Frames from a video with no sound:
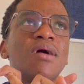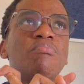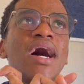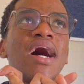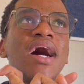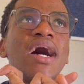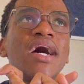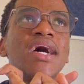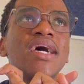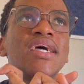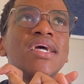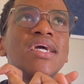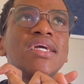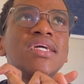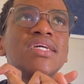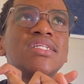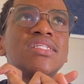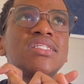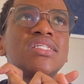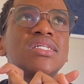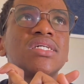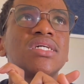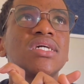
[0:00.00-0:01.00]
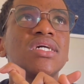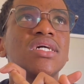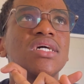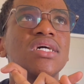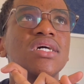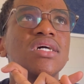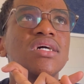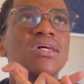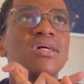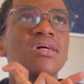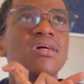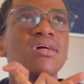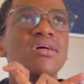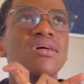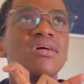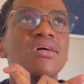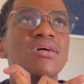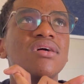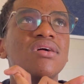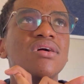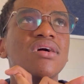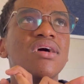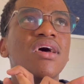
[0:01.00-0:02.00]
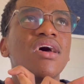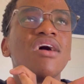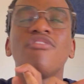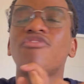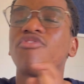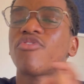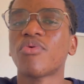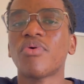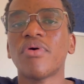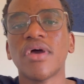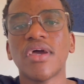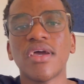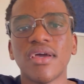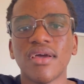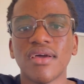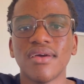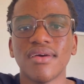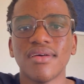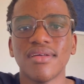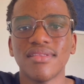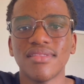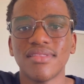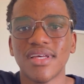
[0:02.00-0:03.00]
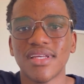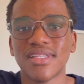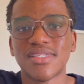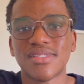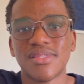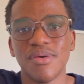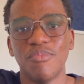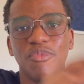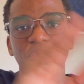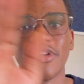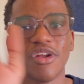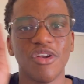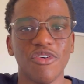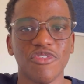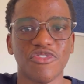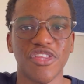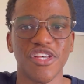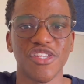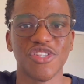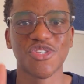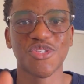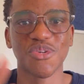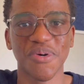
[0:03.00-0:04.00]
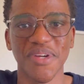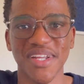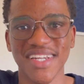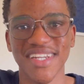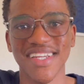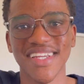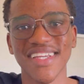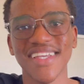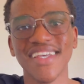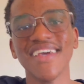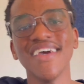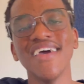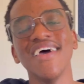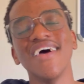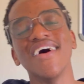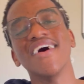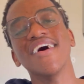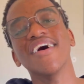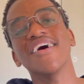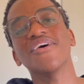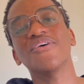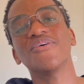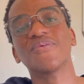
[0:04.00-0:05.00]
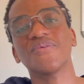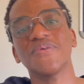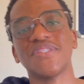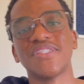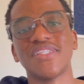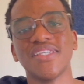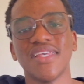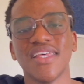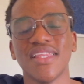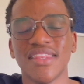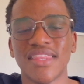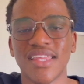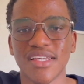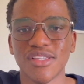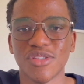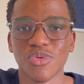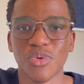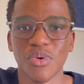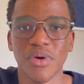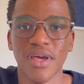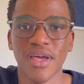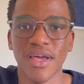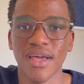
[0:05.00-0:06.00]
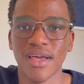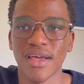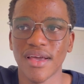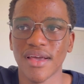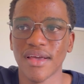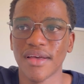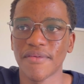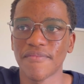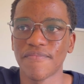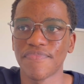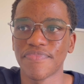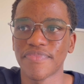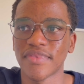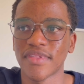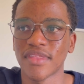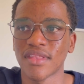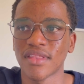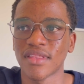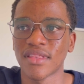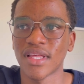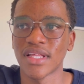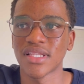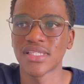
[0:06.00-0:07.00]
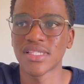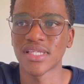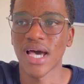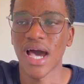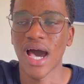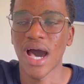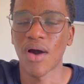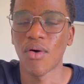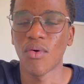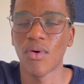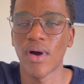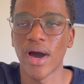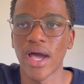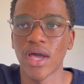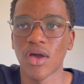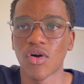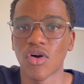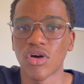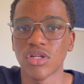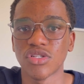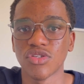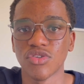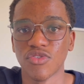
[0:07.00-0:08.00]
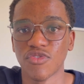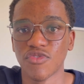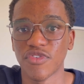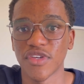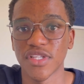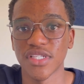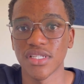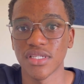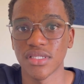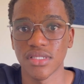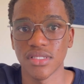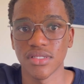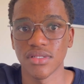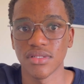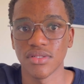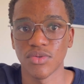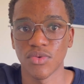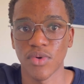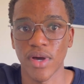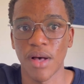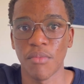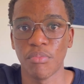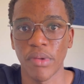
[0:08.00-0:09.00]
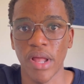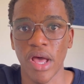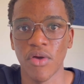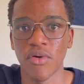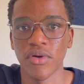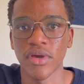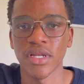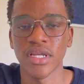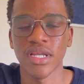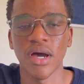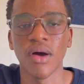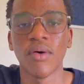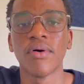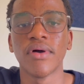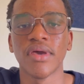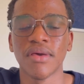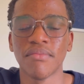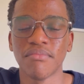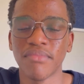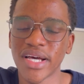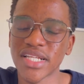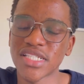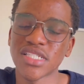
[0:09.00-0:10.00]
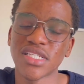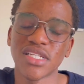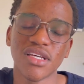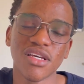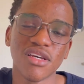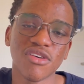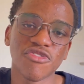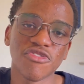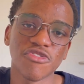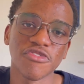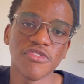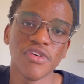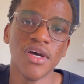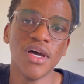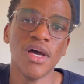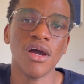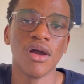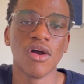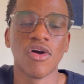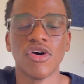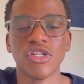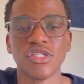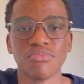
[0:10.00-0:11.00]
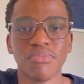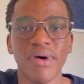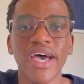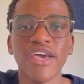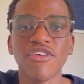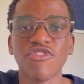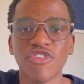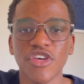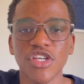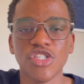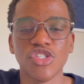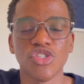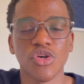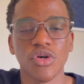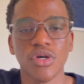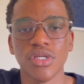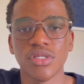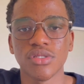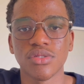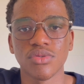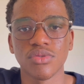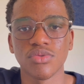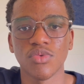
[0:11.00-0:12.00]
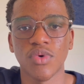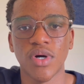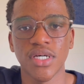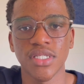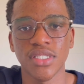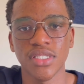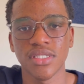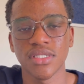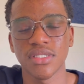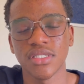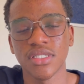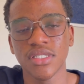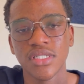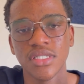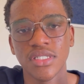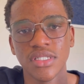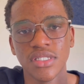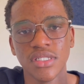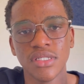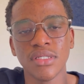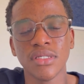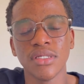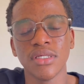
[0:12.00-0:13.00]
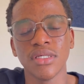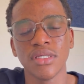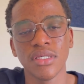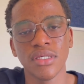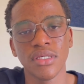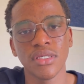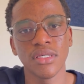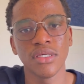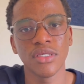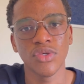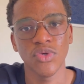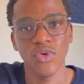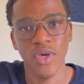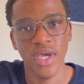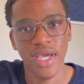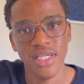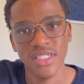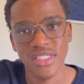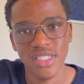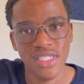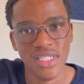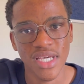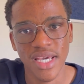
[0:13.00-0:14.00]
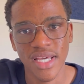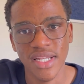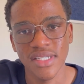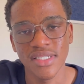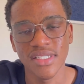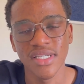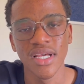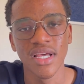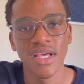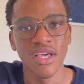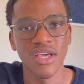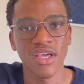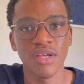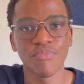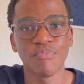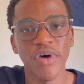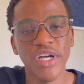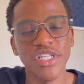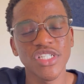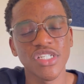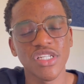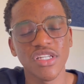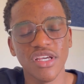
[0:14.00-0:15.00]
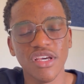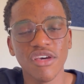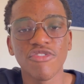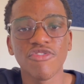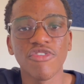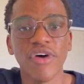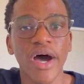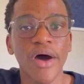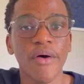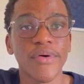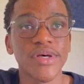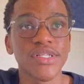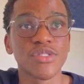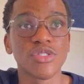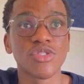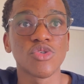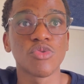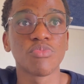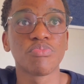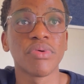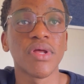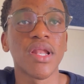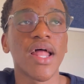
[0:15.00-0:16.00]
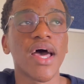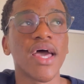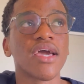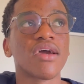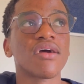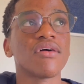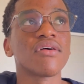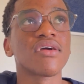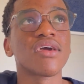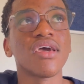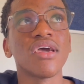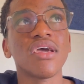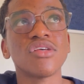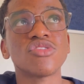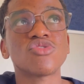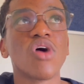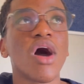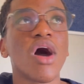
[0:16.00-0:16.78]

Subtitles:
I'd everywhere. That's the moral of the story. Ukuthi that's how I got to university. Apply ukindawo. Imagine if, because my first choice was UKZN. Imagine if I was to be like, okay, so